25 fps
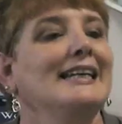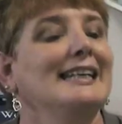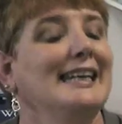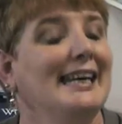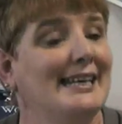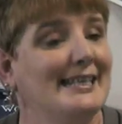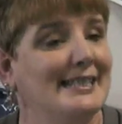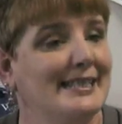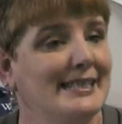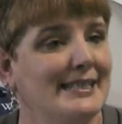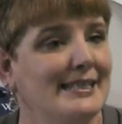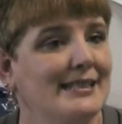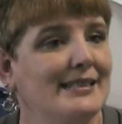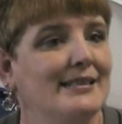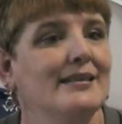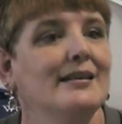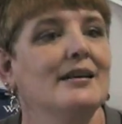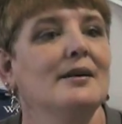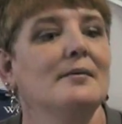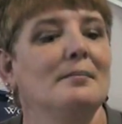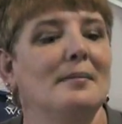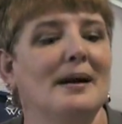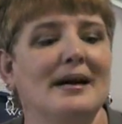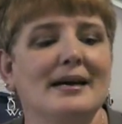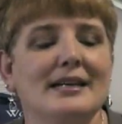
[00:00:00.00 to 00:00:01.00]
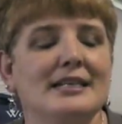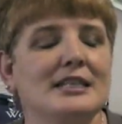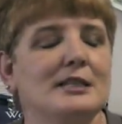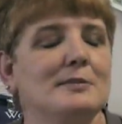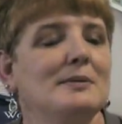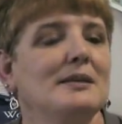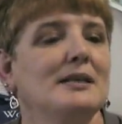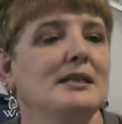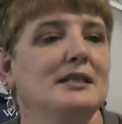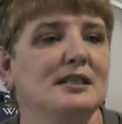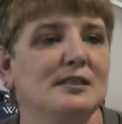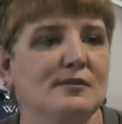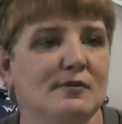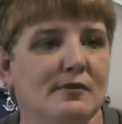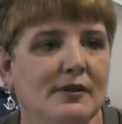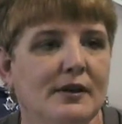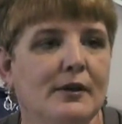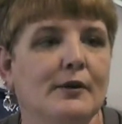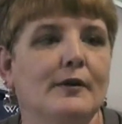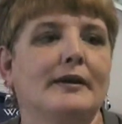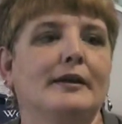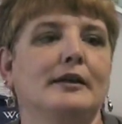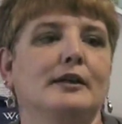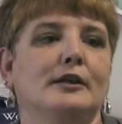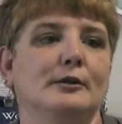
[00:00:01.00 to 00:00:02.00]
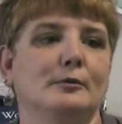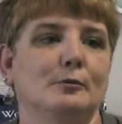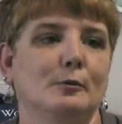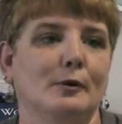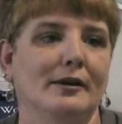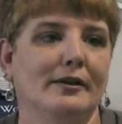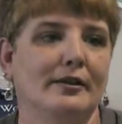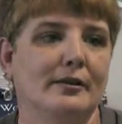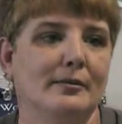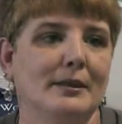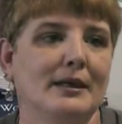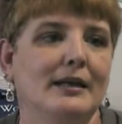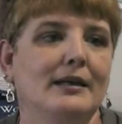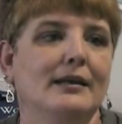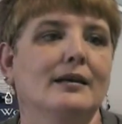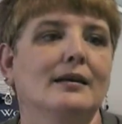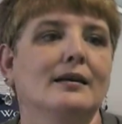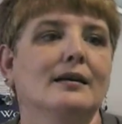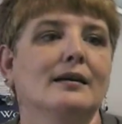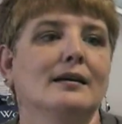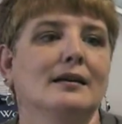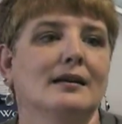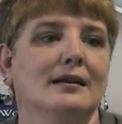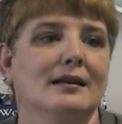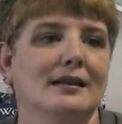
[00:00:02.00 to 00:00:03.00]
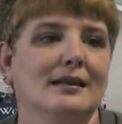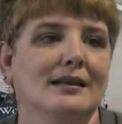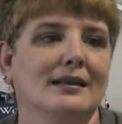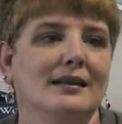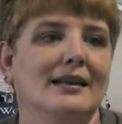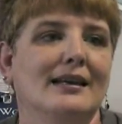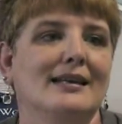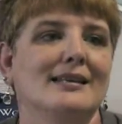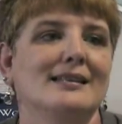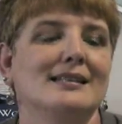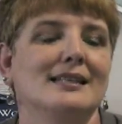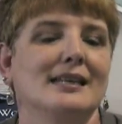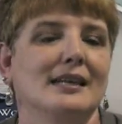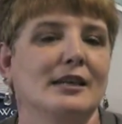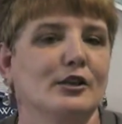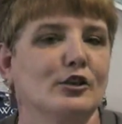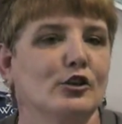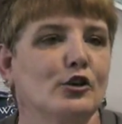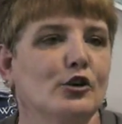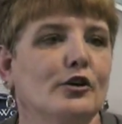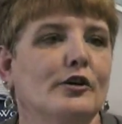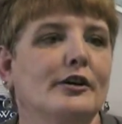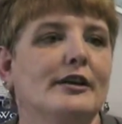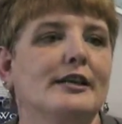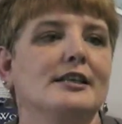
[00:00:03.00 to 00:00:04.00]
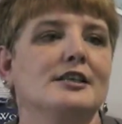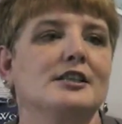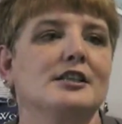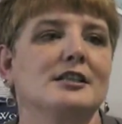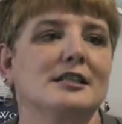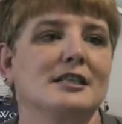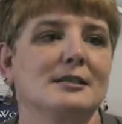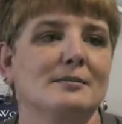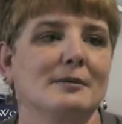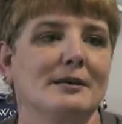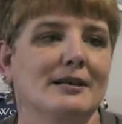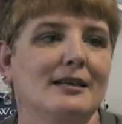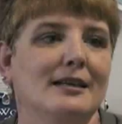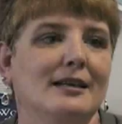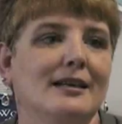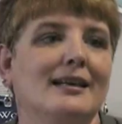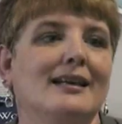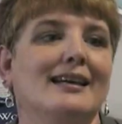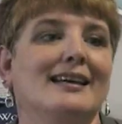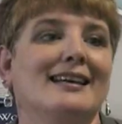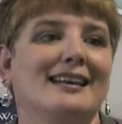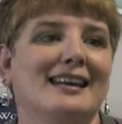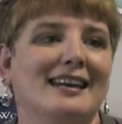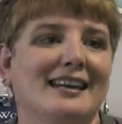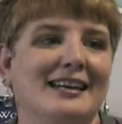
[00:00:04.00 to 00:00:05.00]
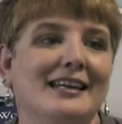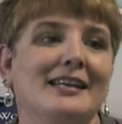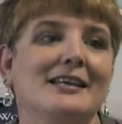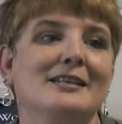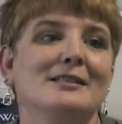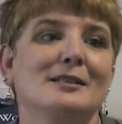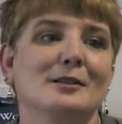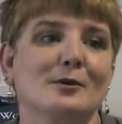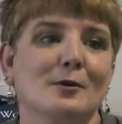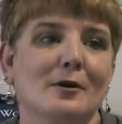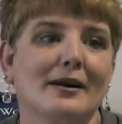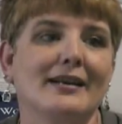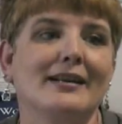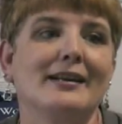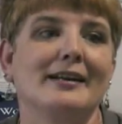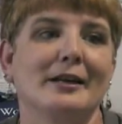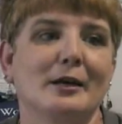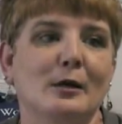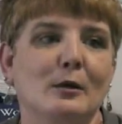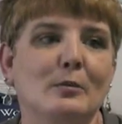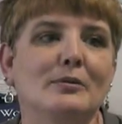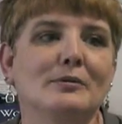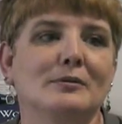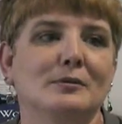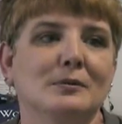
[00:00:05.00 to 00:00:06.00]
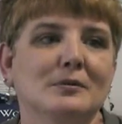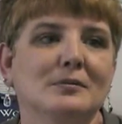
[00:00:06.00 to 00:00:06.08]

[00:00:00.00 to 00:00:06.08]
Yes. My husband is very good with me. Yes, he encourages me, and he's a great help.